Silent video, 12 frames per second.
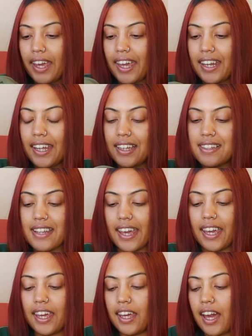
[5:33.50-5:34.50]
It is
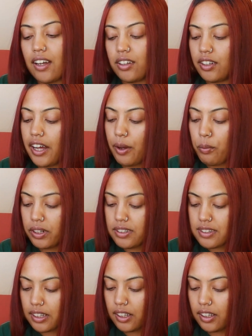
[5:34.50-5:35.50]
a, I wanna
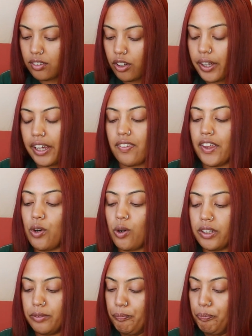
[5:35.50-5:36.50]
say, okay, they
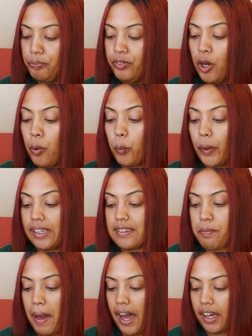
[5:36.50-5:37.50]
call it a
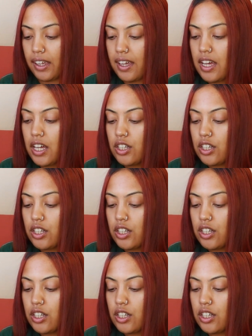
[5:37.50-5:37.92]
waist pack.